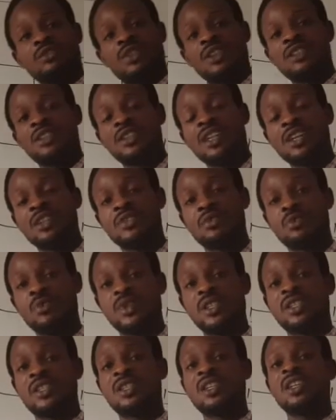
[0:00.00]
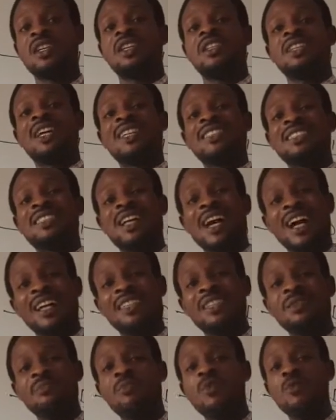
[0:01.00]
transacts with that
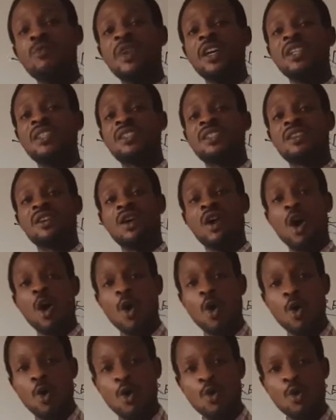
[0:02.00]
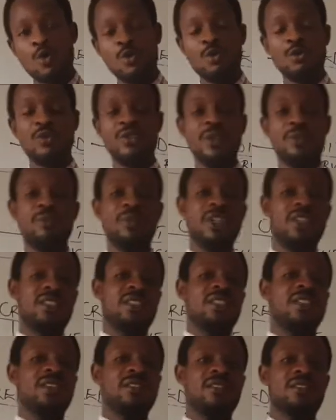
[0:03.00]
at the moment owe the
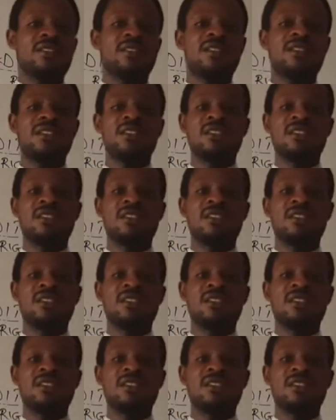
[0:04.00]
business.